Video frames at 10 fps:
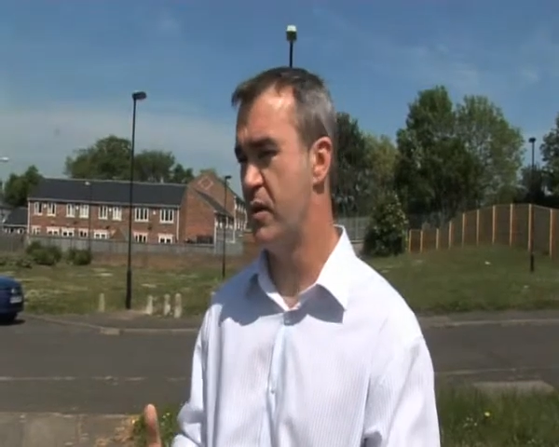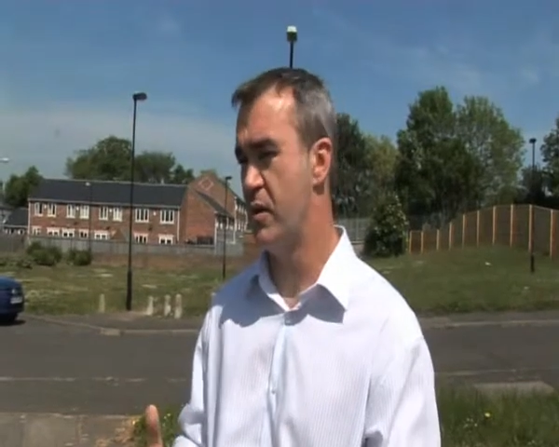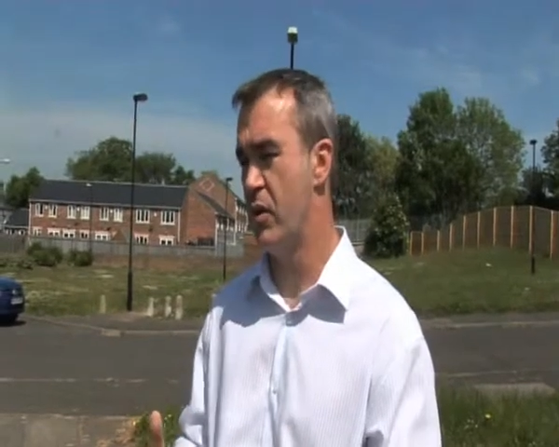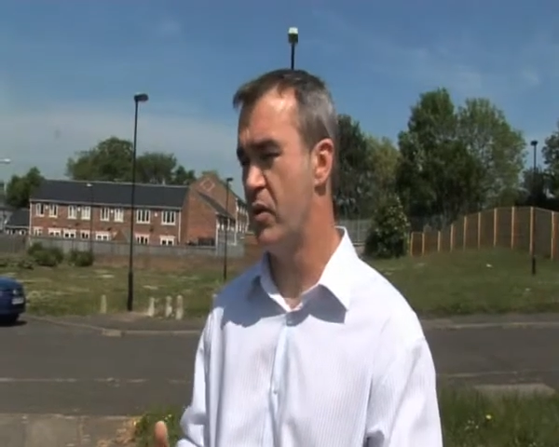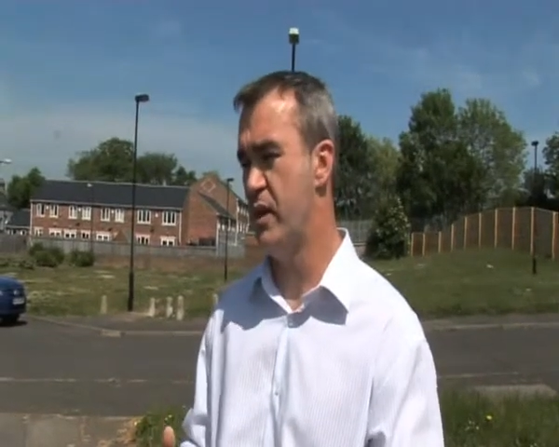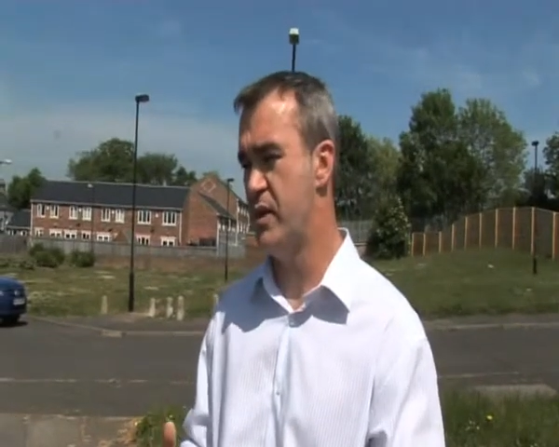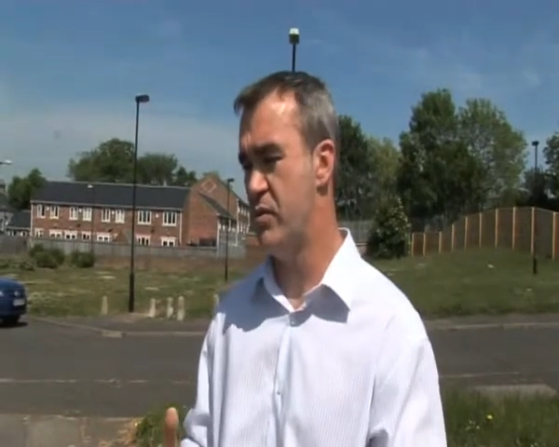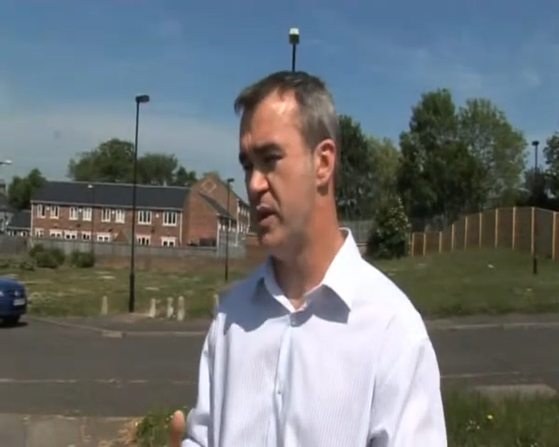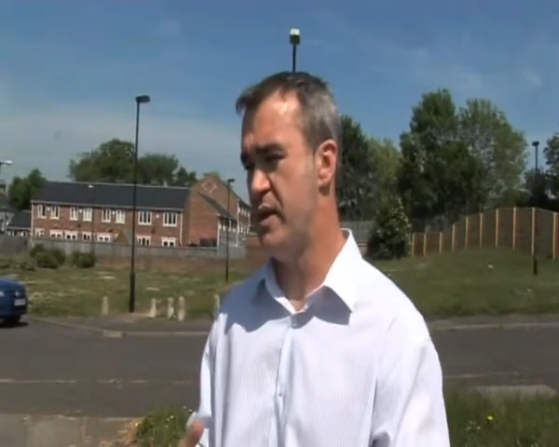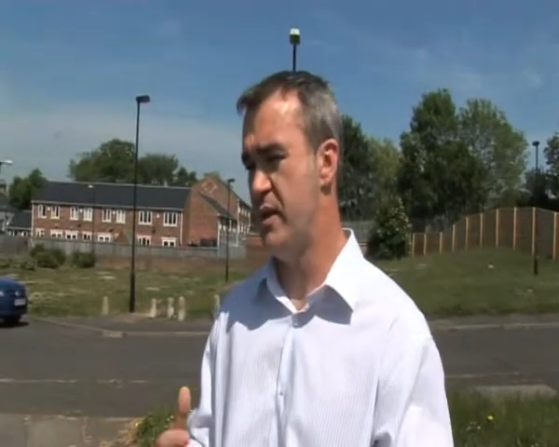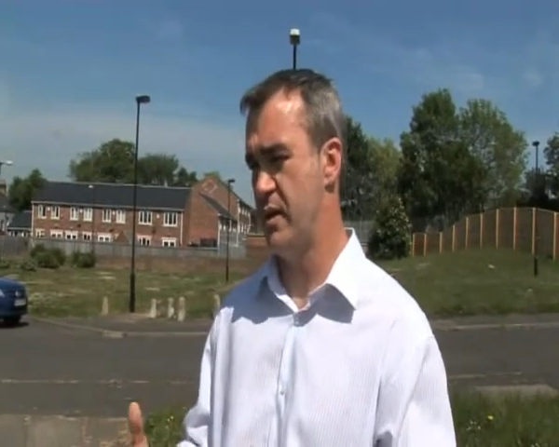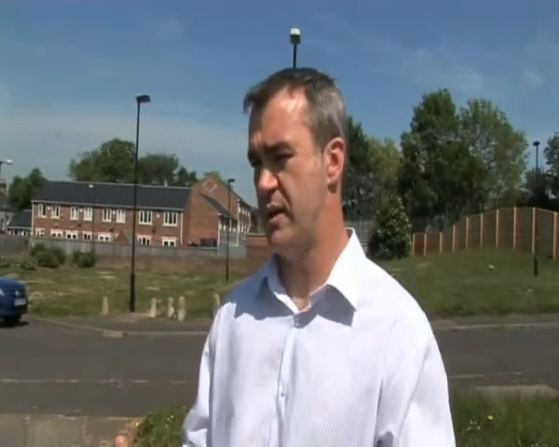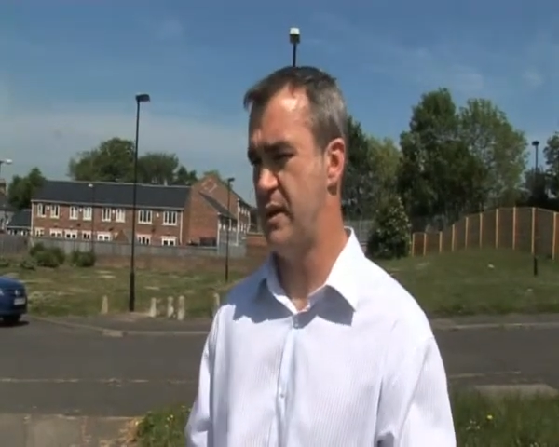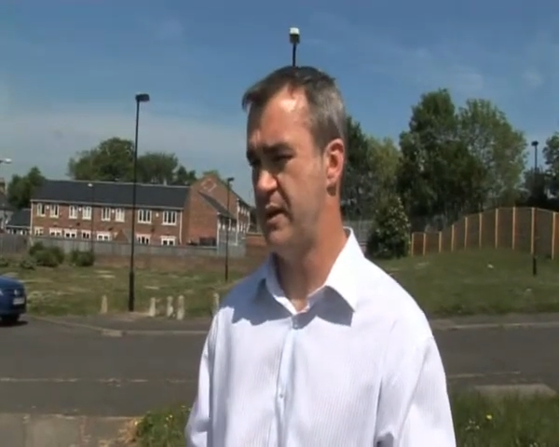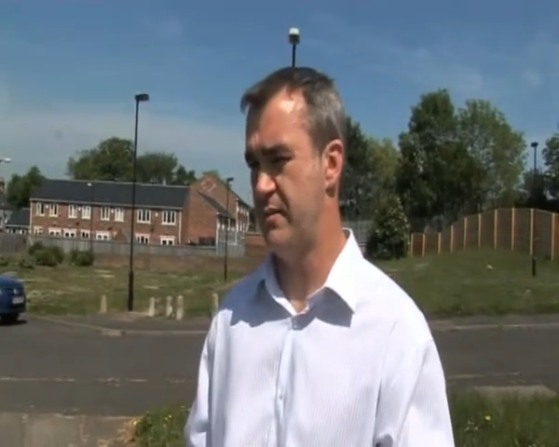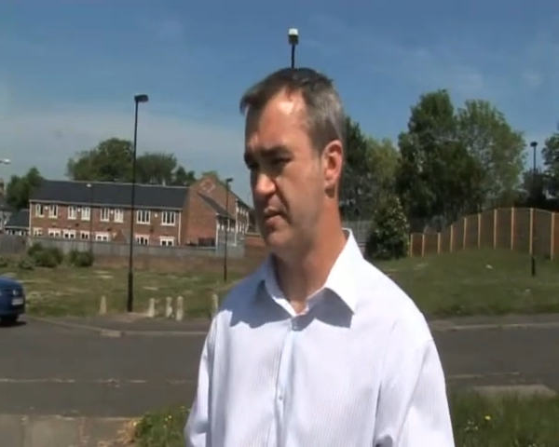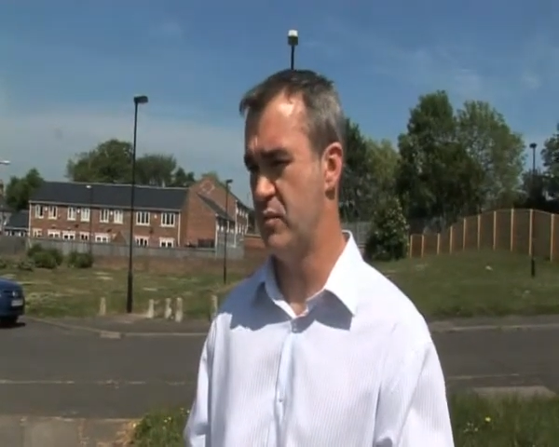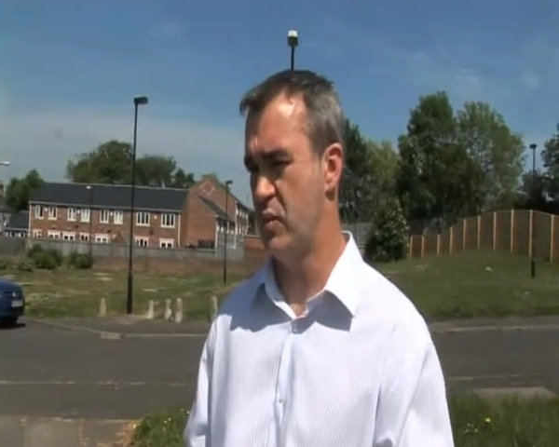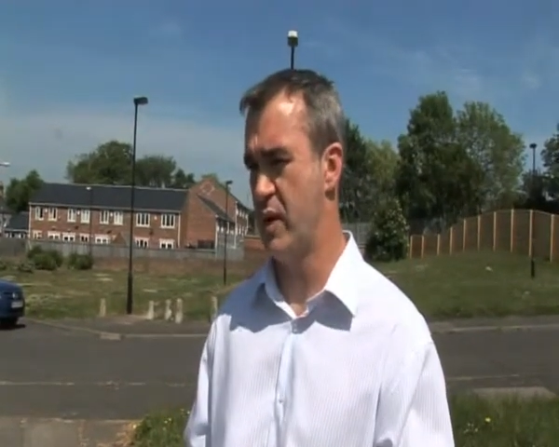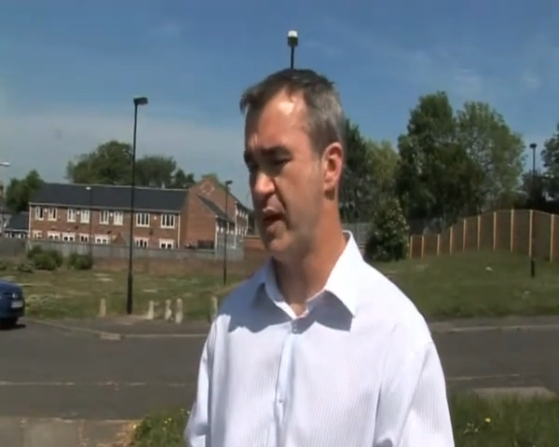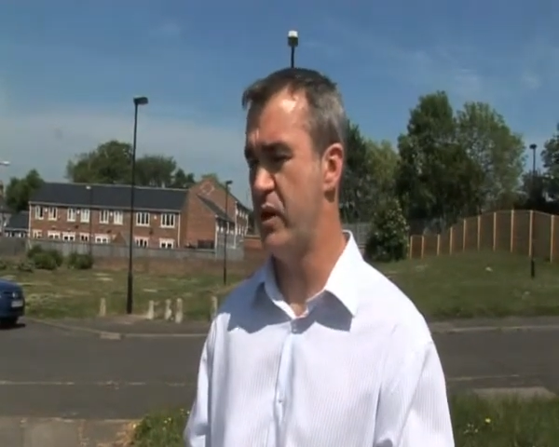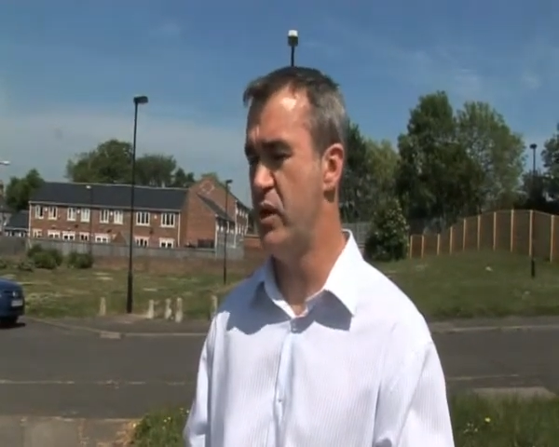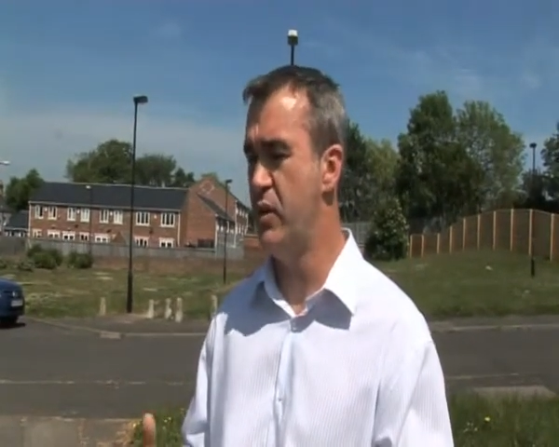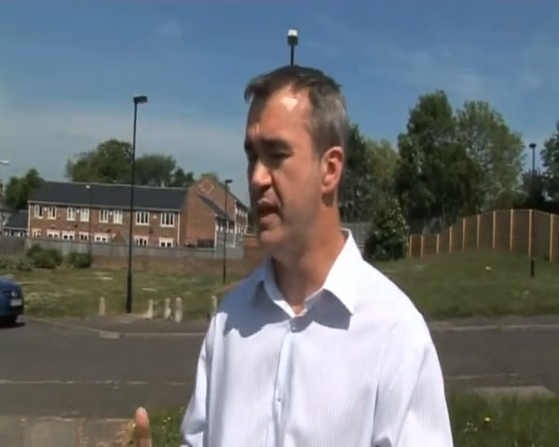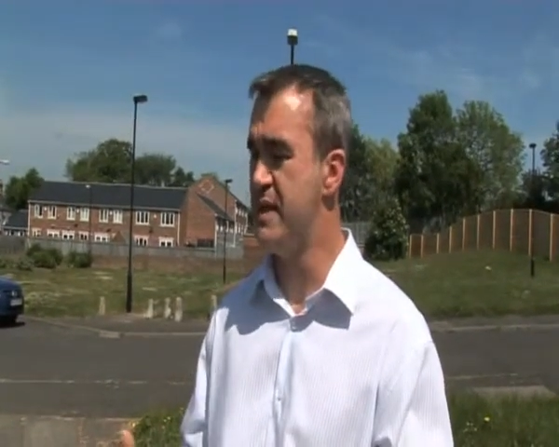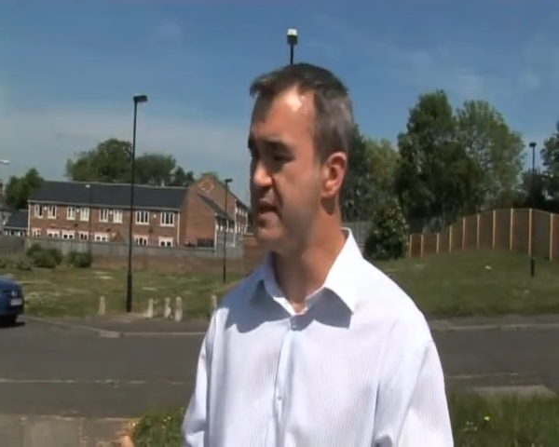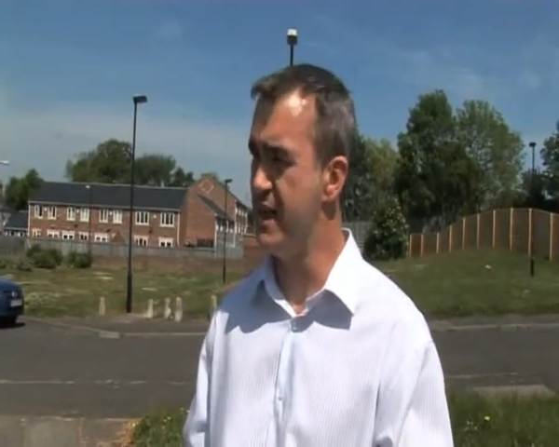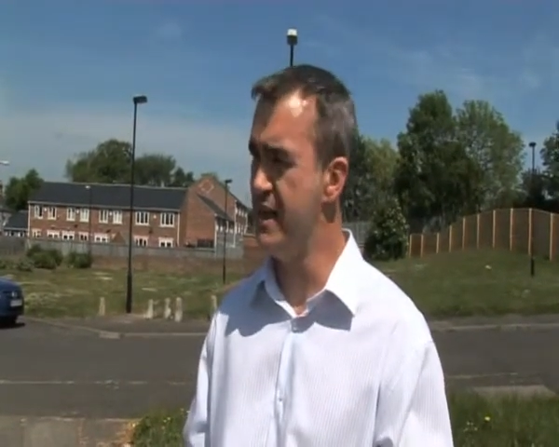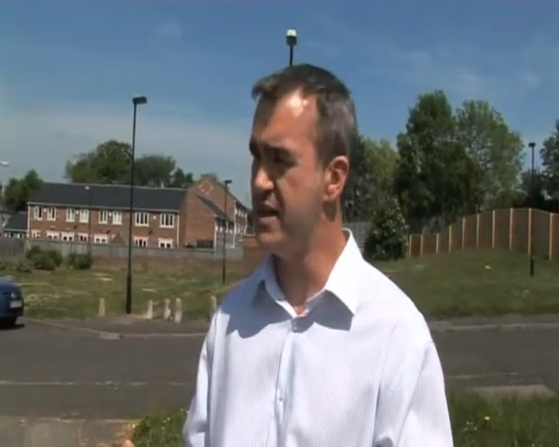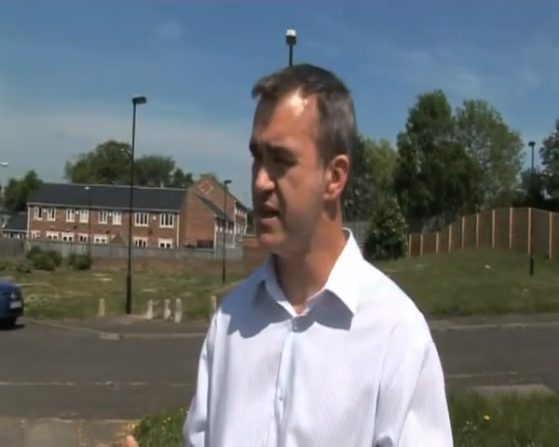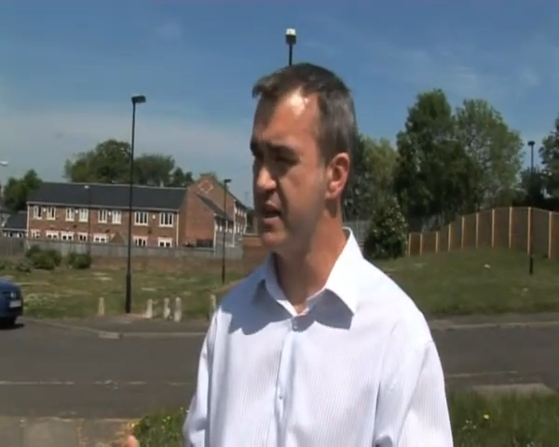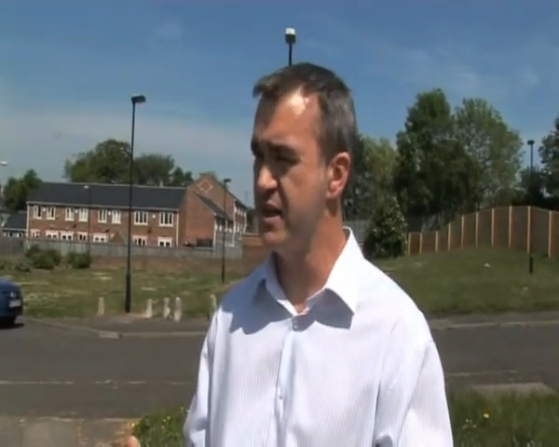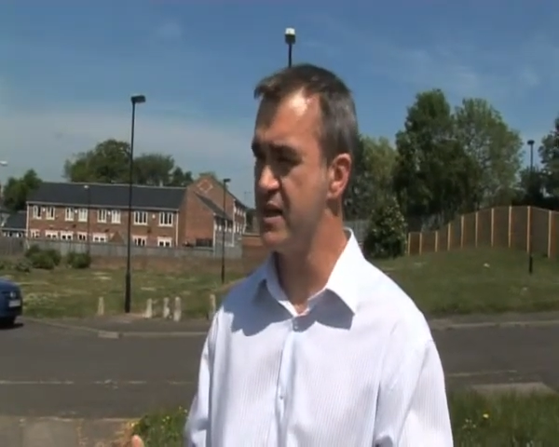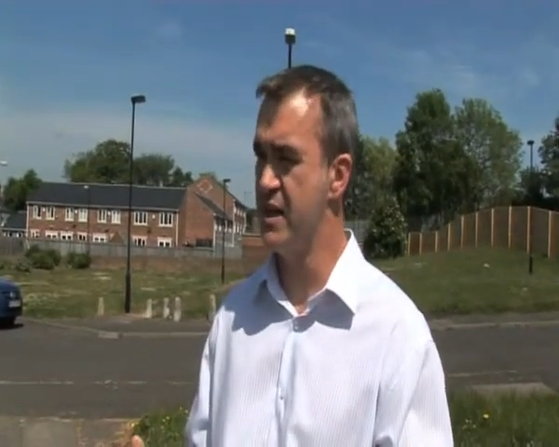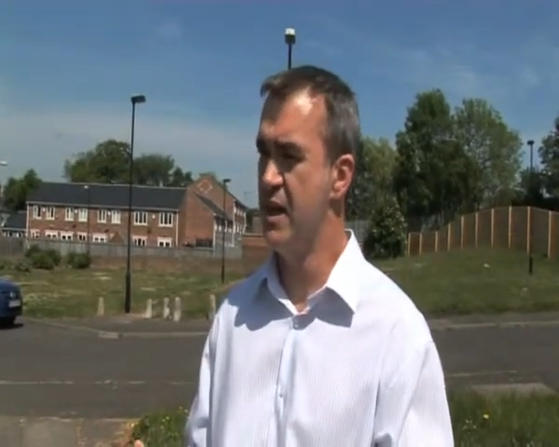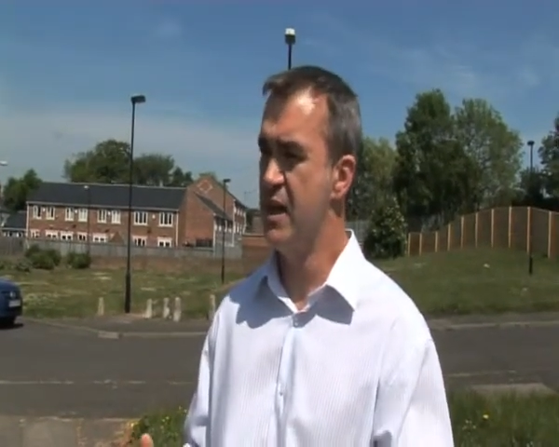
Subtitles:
not only do we are getting unique design skills,